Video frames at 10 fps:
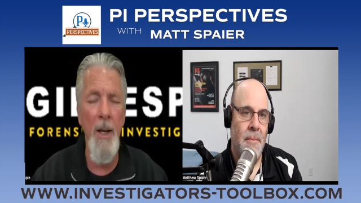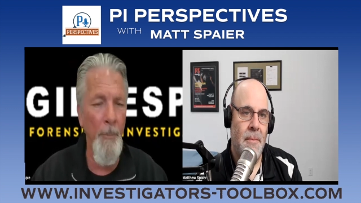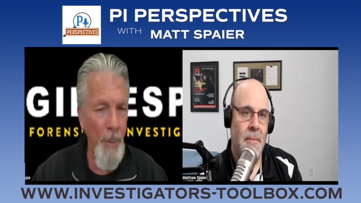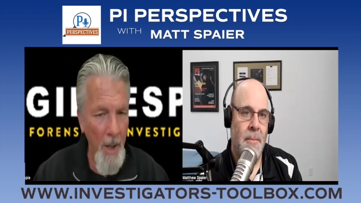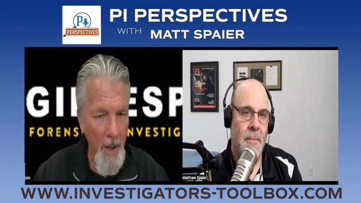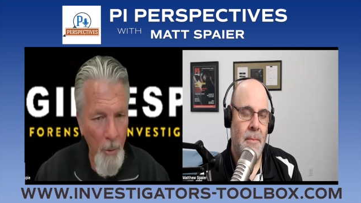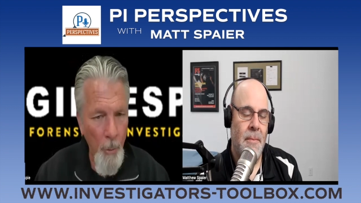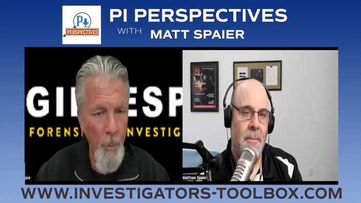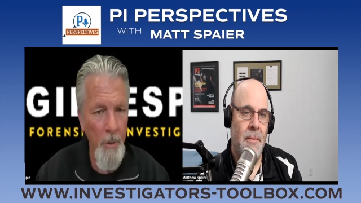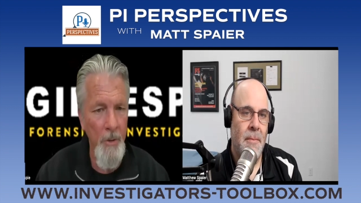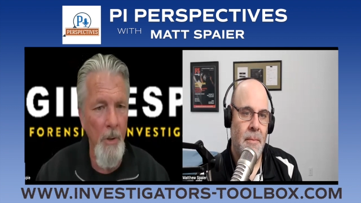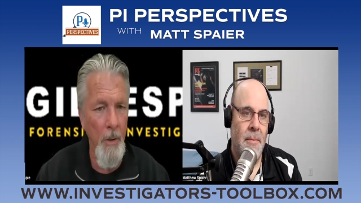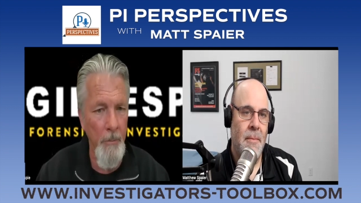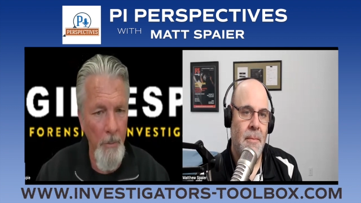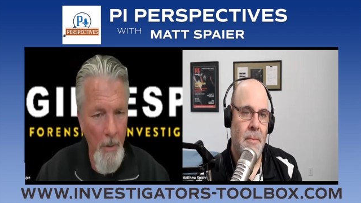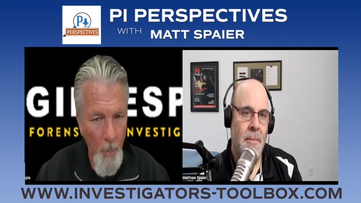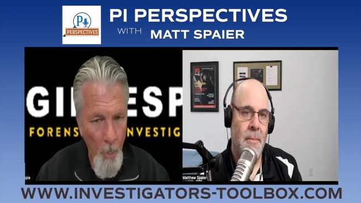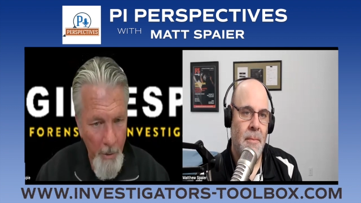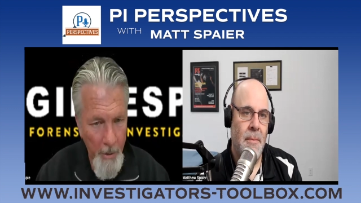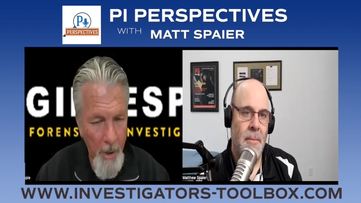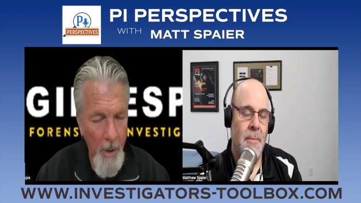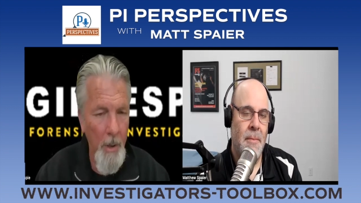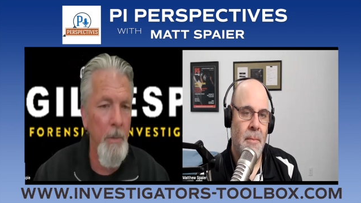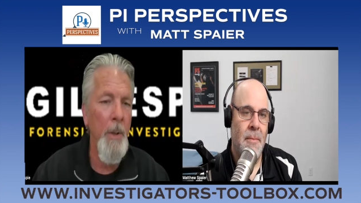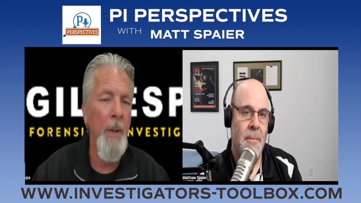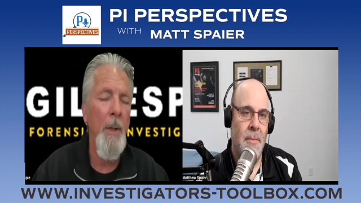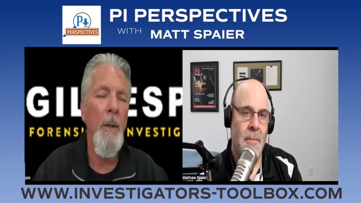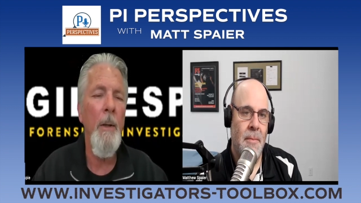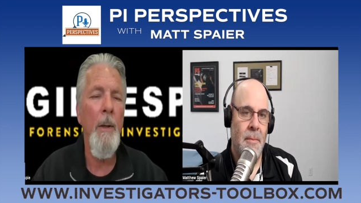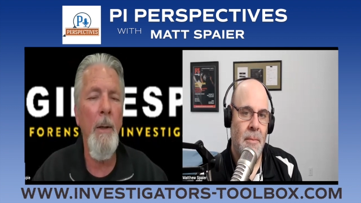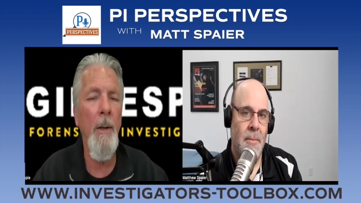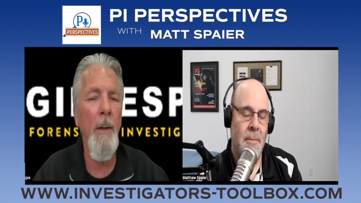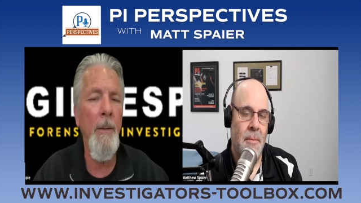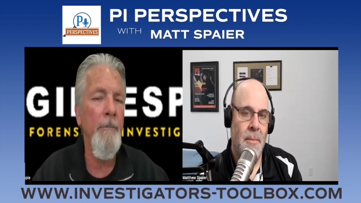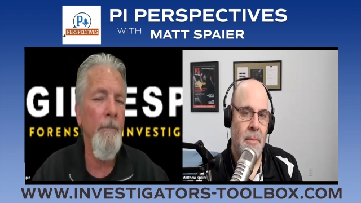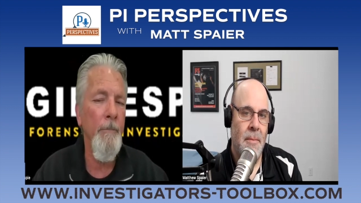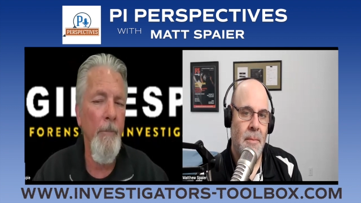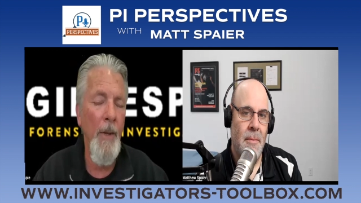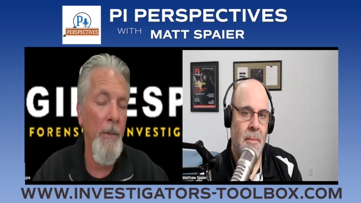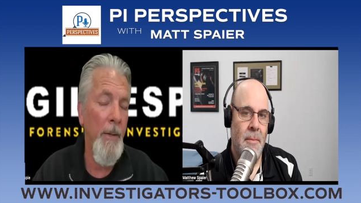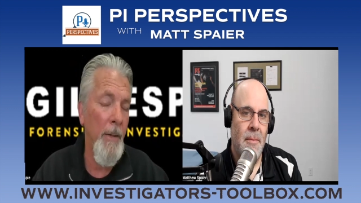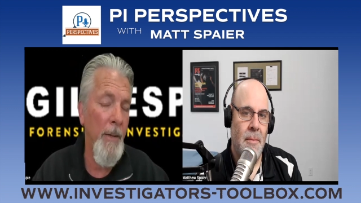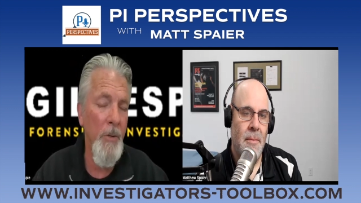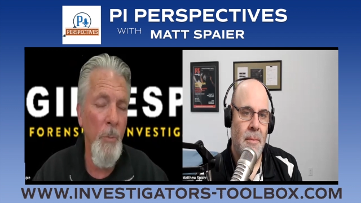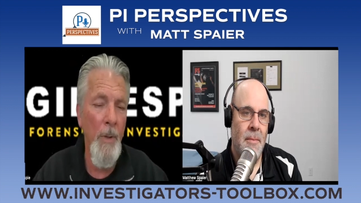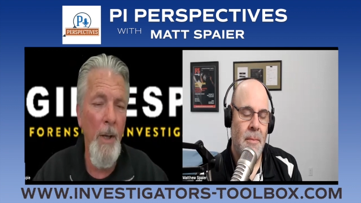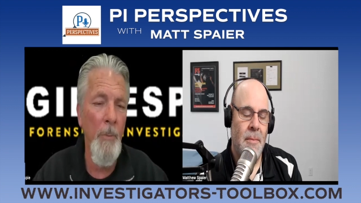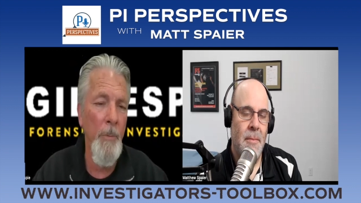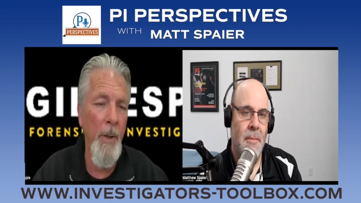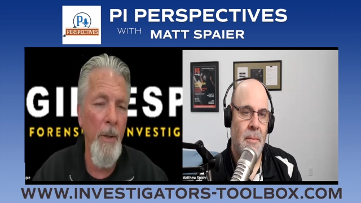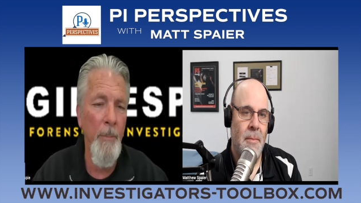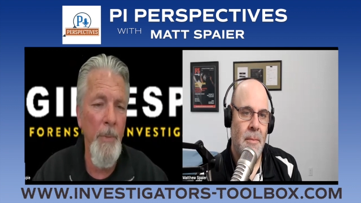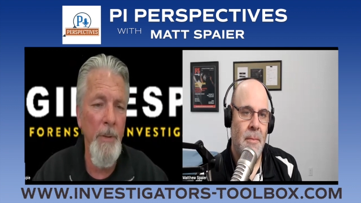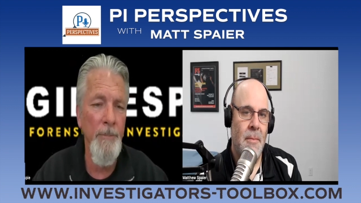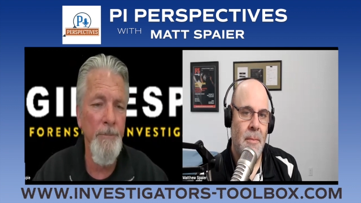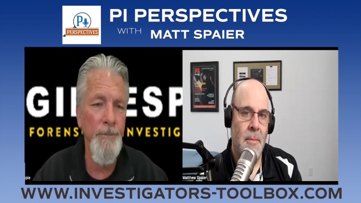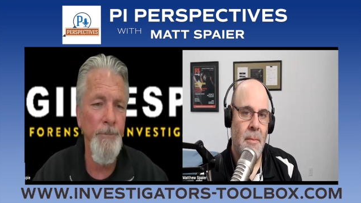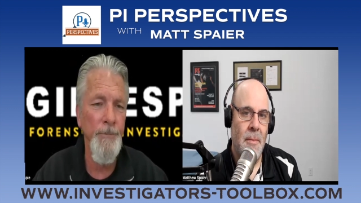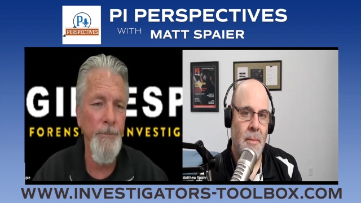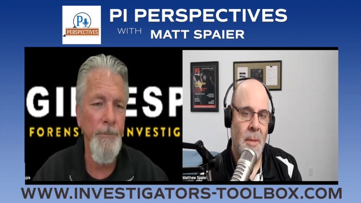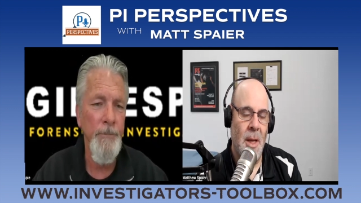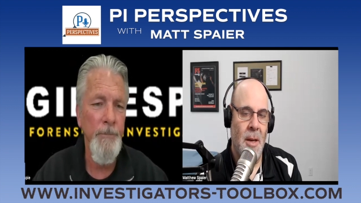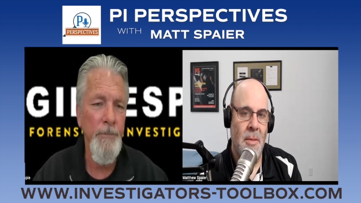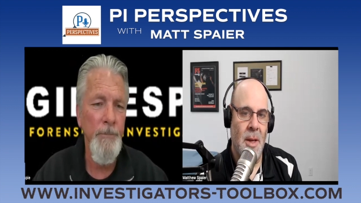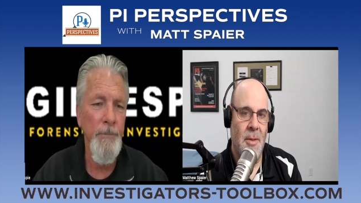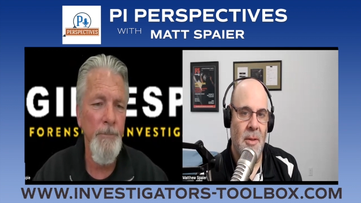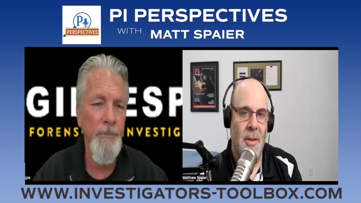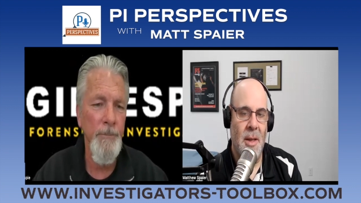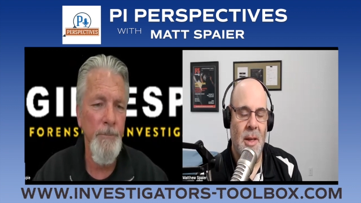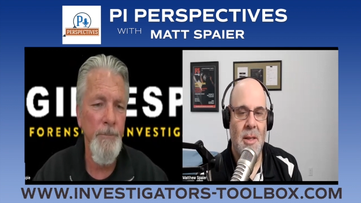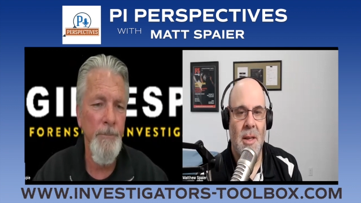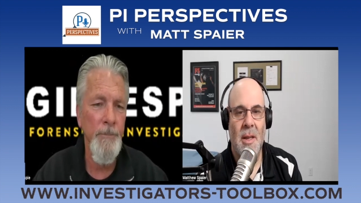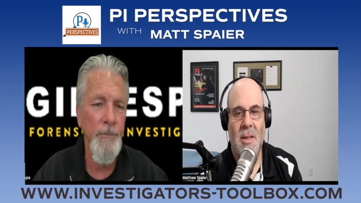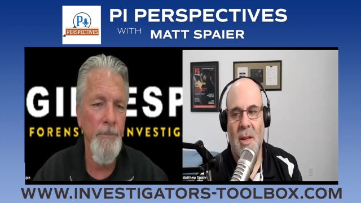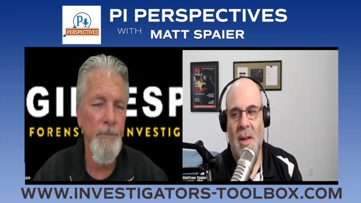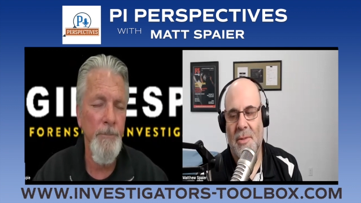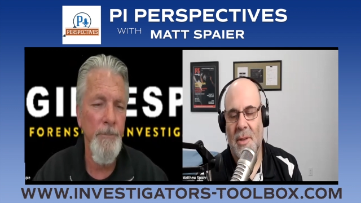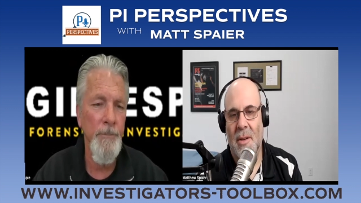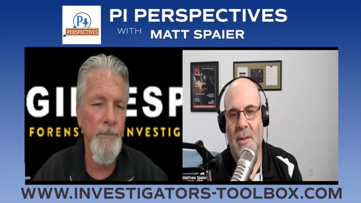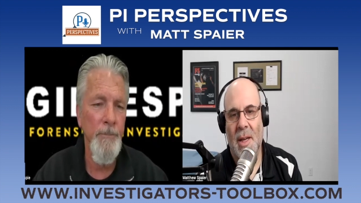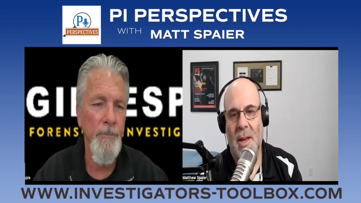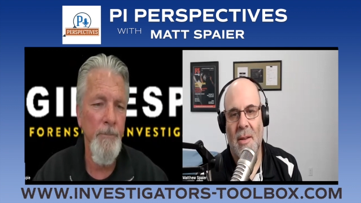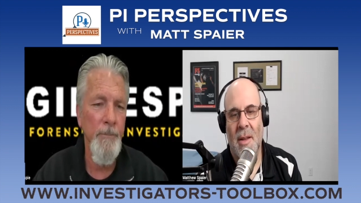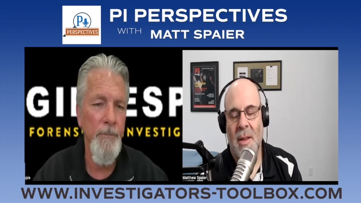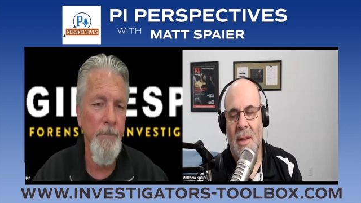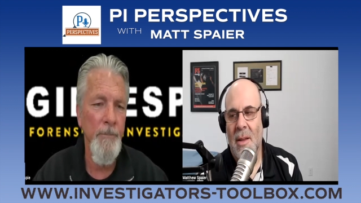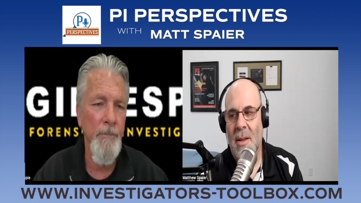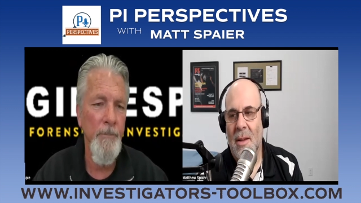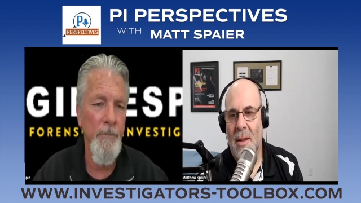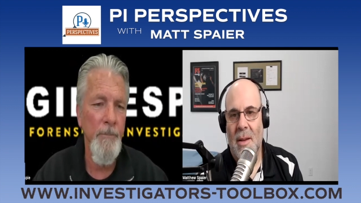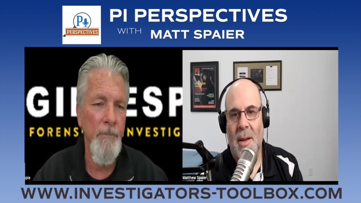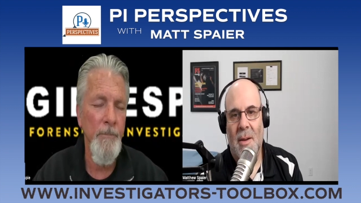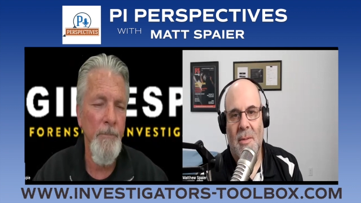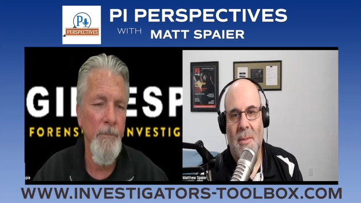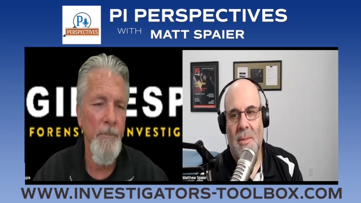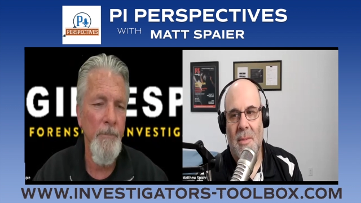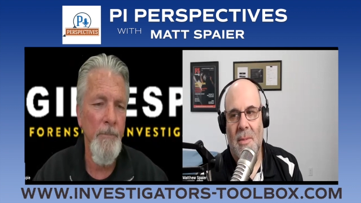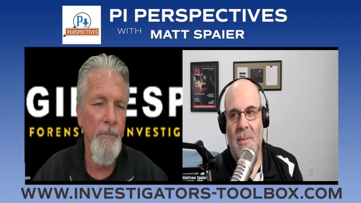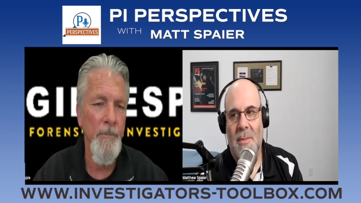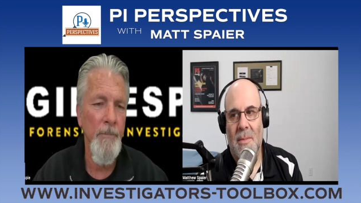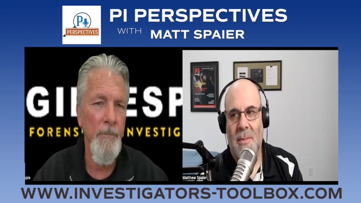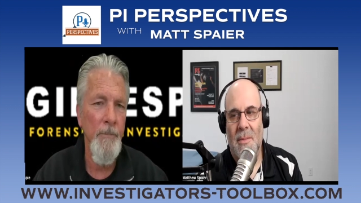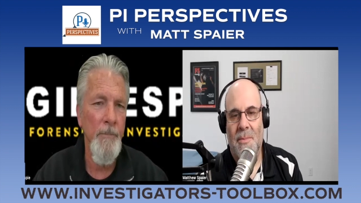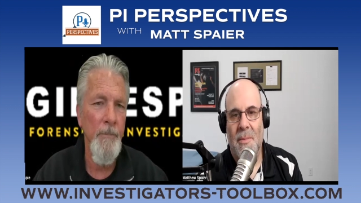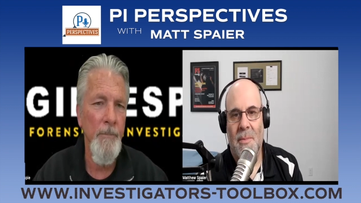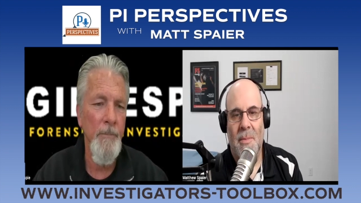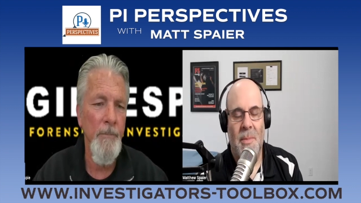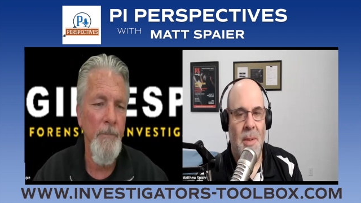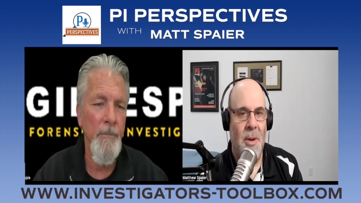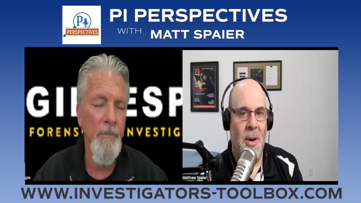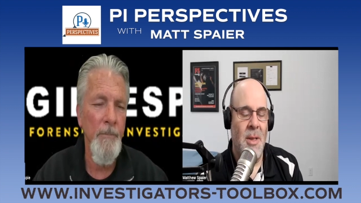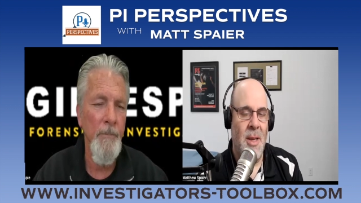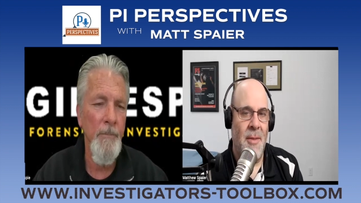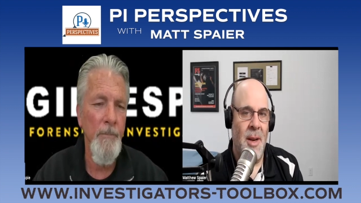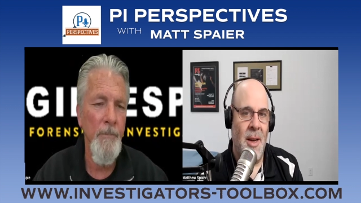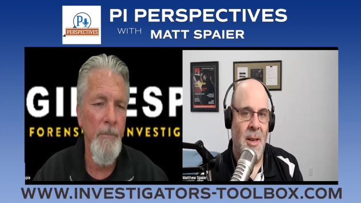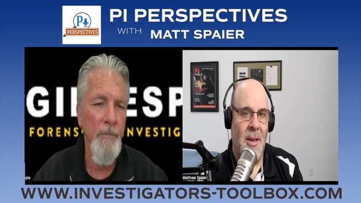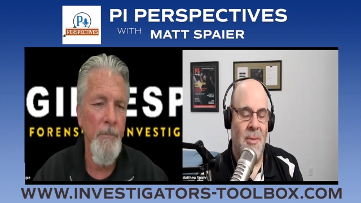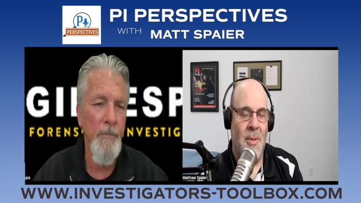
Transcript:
Speaker 1: kind of plot a course on on where to go. Um, that that's what I would recommend.
Speaker 2: Yeah, definitely. It's it's tough, you know. Like a, uh, you know, people always have an idea of